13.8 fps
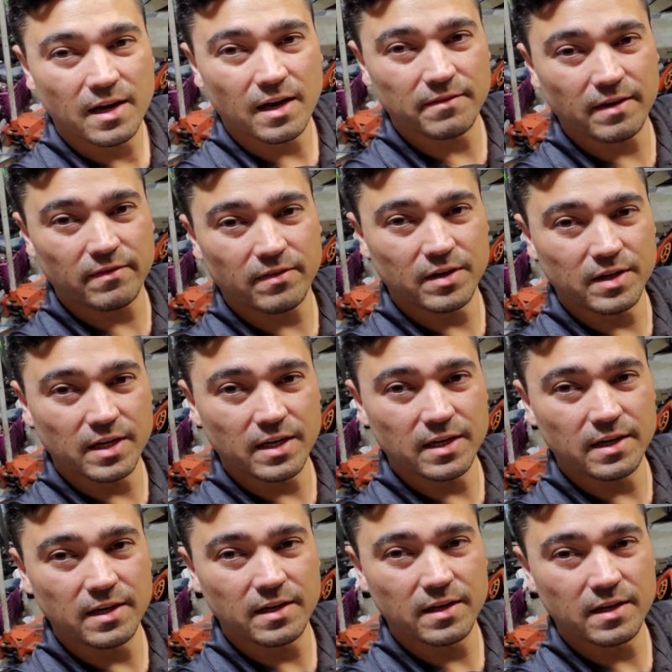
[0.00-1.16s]
I've ever
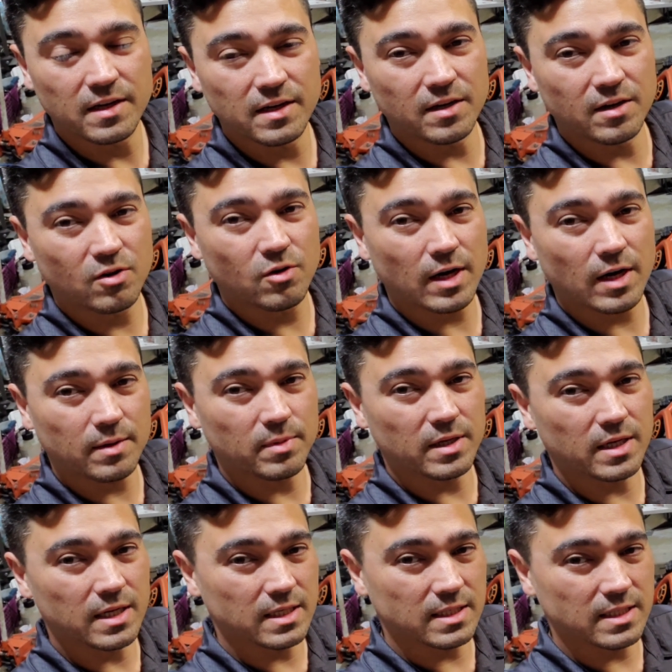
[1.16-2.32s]
done.
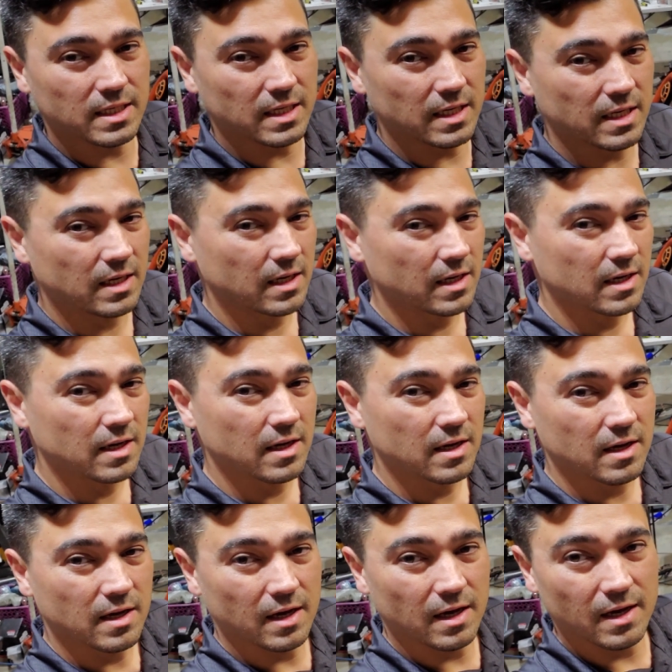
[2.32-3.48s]
Incredibly easy.
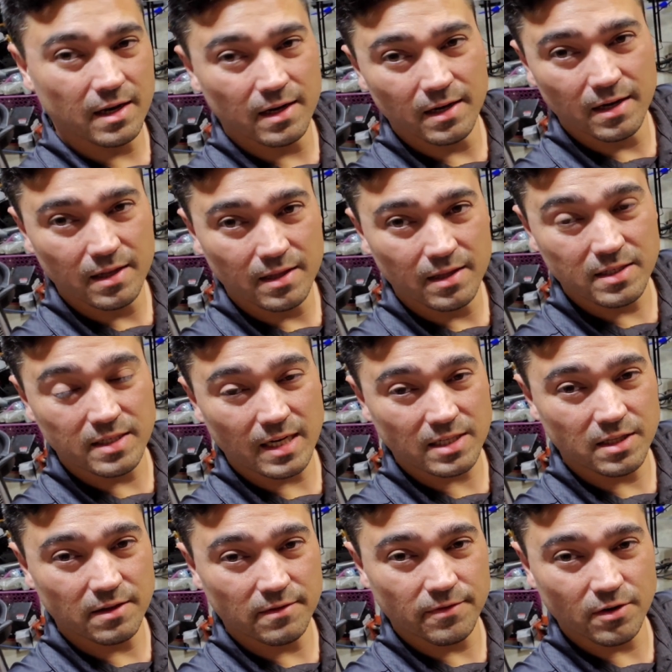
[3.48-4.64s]
And this is
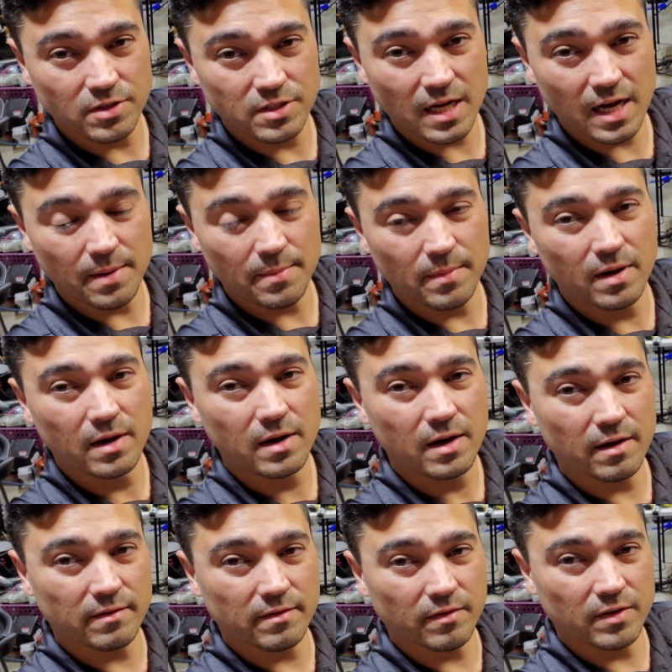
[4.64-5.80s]
actually the first time
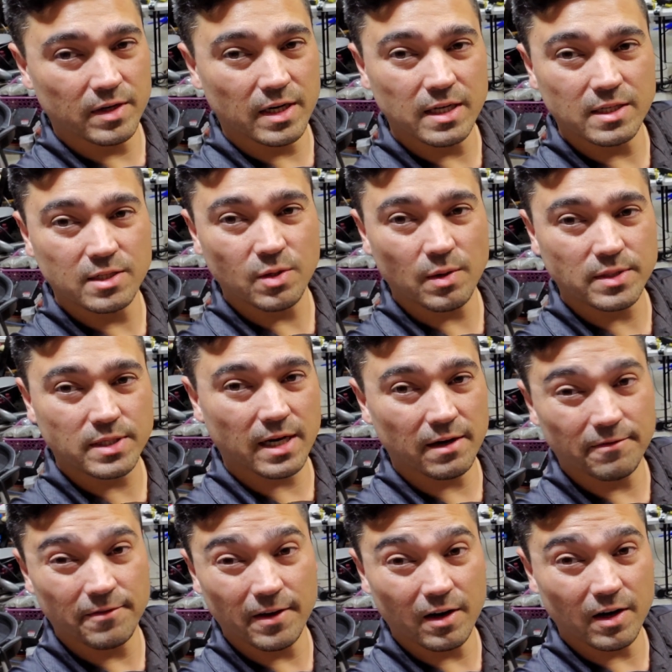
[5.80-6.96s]
I've ever done it, so I was kind
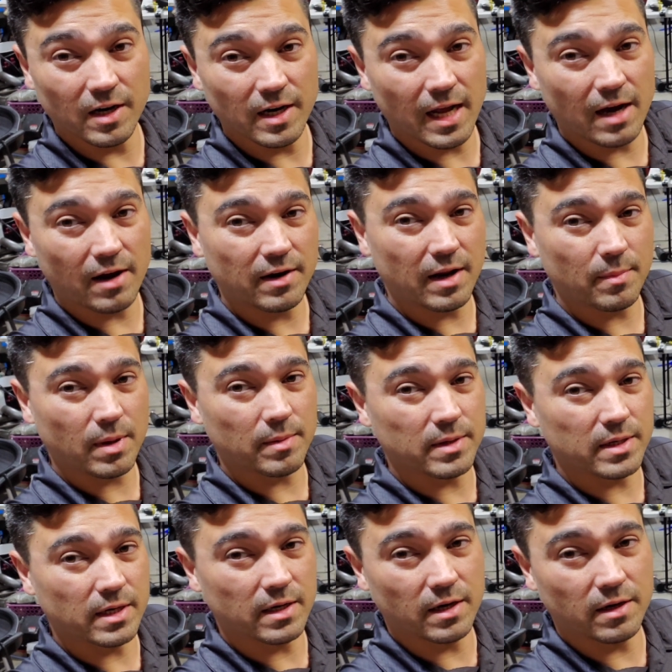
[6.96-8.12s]
of figuring it out and I probably
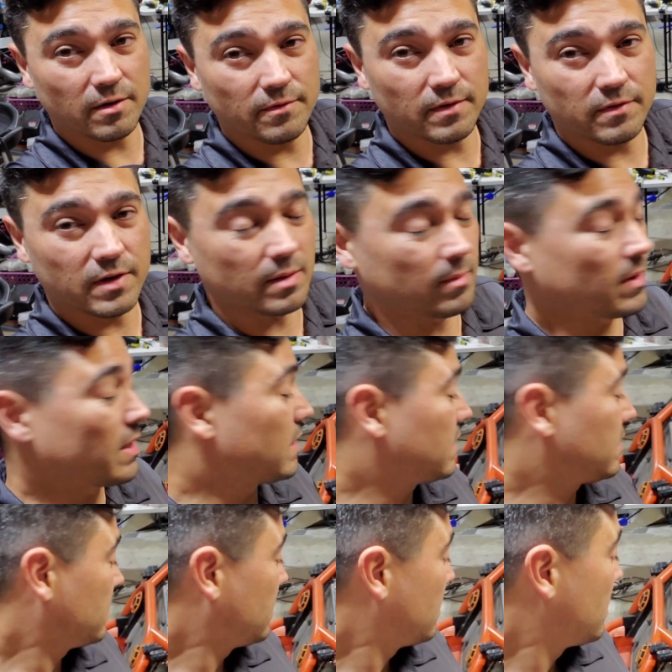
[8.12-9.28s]
did it under 15
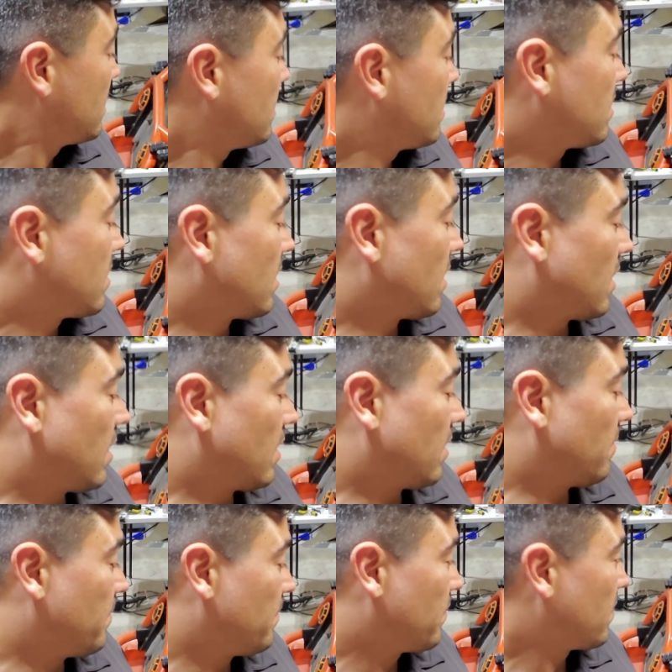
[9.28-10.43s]
minutes.
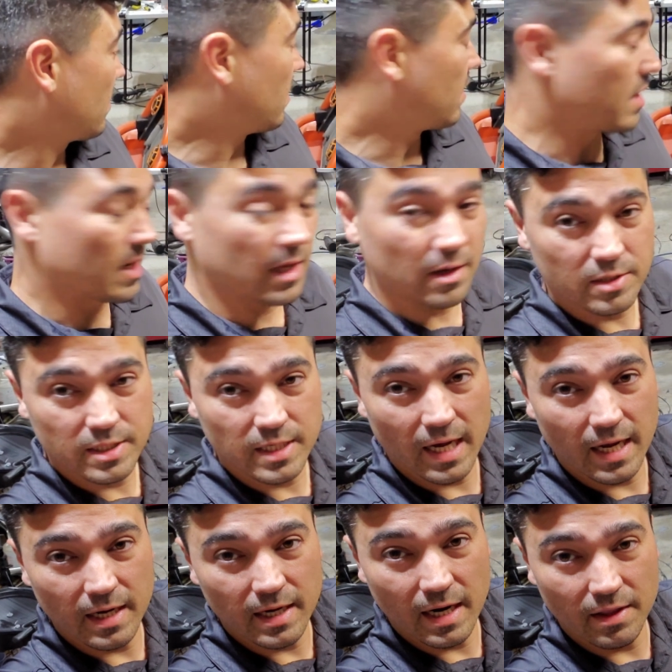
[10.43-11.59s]
The other
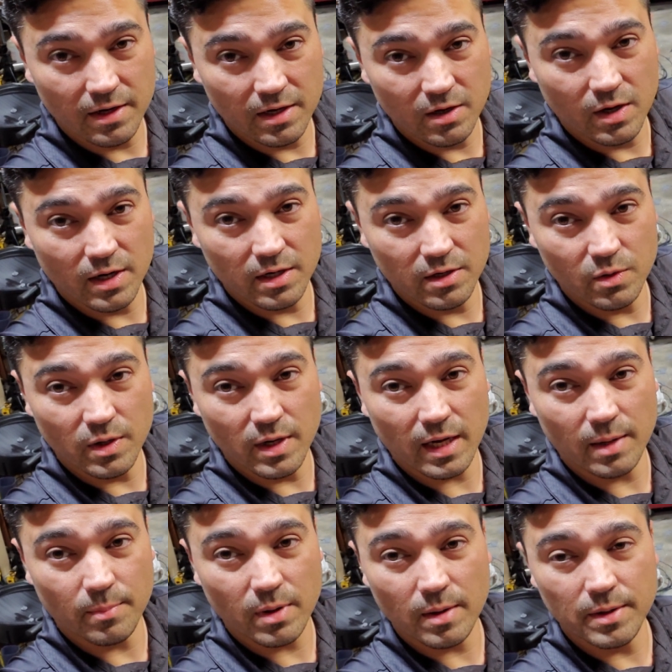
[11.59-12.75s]
side, now that I know how to do it, I
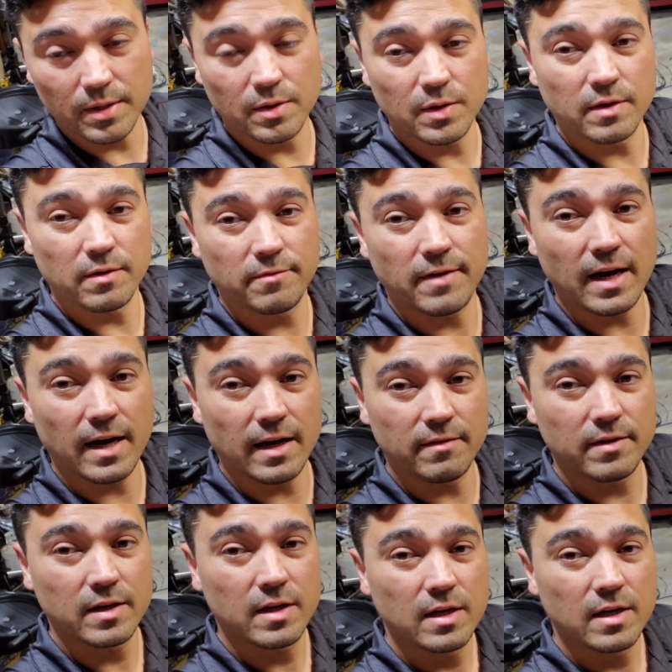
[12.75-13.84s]
could probably do it in 5,